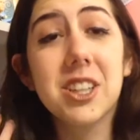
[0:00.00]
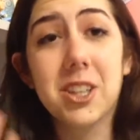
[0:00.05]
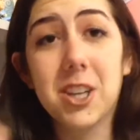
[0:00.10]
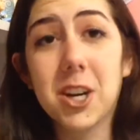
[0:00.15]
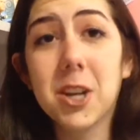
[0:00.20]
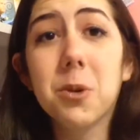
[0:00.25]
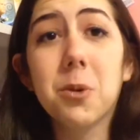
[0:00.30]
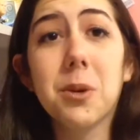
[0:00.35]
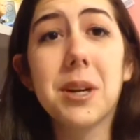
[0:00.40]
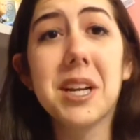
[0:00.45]

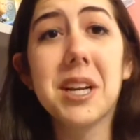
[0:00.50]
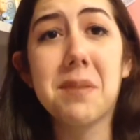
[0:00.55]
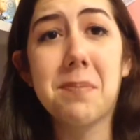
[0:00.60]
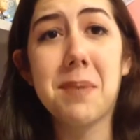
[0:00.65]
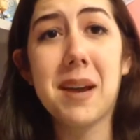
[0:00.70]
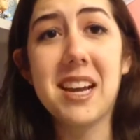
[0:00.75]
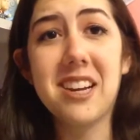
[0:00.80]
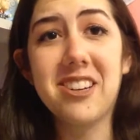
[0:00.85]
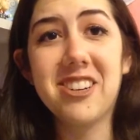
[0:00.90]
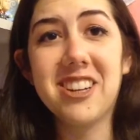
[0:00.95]
Goodreads
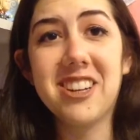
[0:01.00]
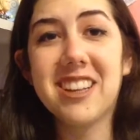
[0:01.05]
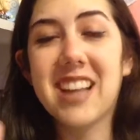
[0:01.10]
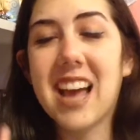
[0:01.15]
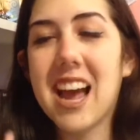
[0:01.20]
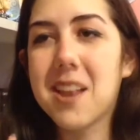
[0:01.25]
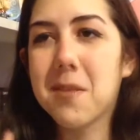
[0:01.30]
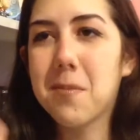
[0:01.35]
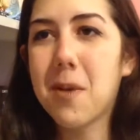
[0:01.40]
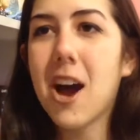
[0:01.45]
pages
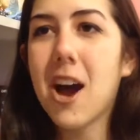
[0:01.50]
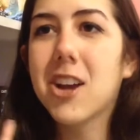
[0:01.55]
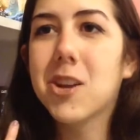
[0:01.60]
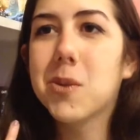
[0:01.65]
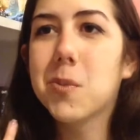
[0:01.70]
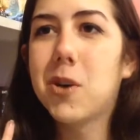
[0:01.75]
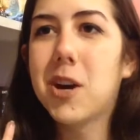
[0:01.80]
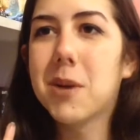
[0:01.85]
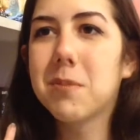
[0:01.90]
as possible.